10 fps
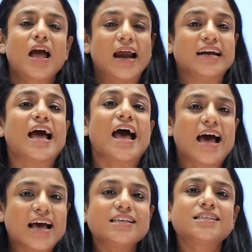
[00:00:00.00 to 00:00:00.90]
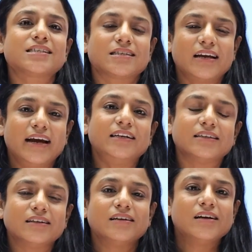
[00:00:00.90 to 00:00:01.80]
and as it
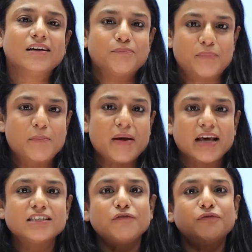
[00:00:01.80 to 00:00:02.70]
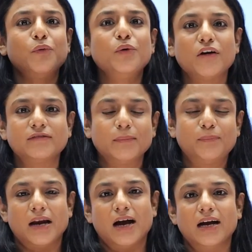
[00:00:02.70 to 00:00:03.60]
prepares the food of the
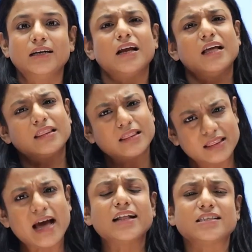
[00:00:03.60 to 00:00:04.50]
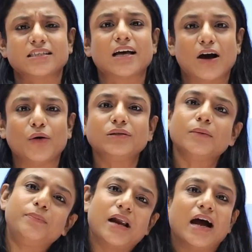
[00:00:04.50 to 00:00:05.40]
plant, that's how
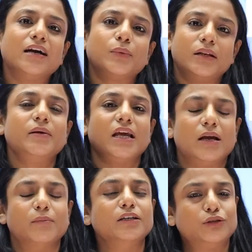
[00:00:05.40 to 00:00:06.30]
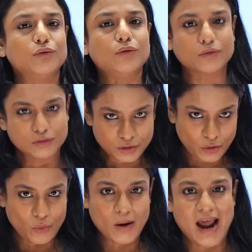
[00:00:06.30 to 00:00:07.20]
the plant will be able to
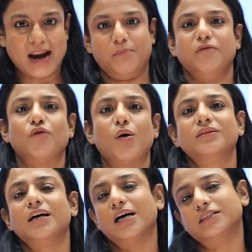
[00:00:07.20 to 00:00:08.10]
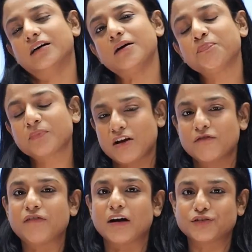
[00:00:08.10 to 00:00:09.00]
grow and perform the other
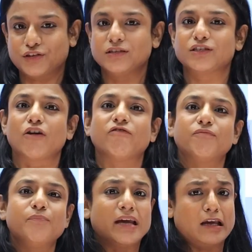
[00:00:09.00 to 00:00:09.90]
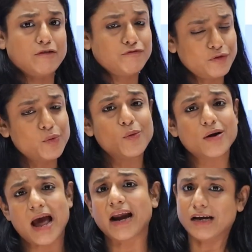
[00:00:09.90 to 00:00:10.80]
functions of making
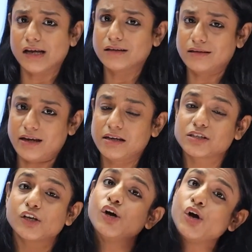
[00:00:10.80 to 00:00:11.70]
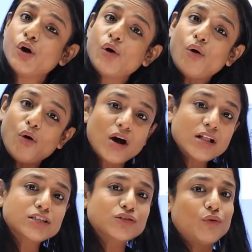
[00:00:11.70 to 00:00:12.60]
food and other things.
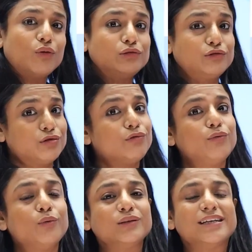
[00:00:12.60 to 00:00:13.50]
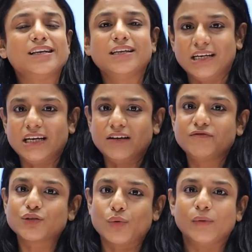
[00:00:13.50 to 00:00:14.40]
Also, through the
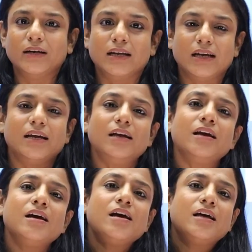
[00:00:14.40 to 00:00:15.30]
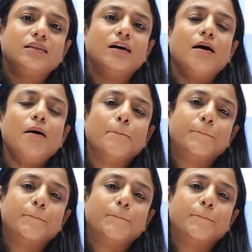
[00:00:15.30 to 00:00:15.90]
leaves only, the